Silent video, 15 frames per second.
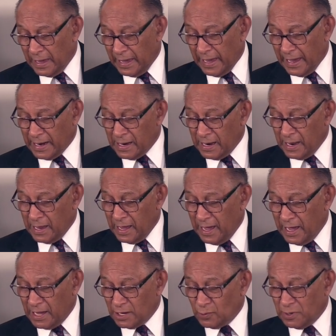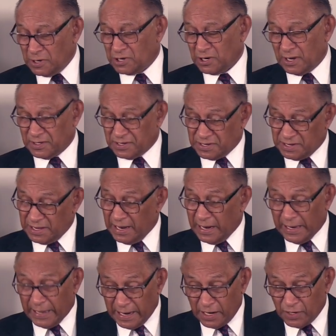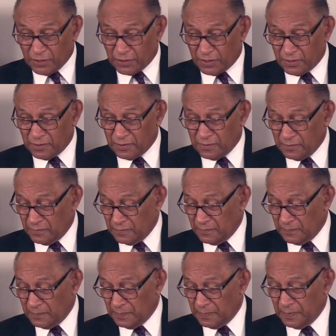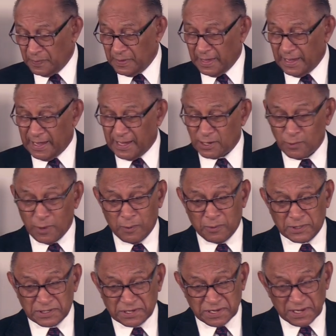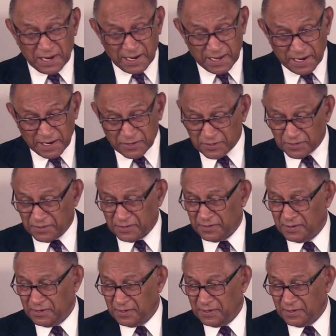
And as we shall see later, as we will see later,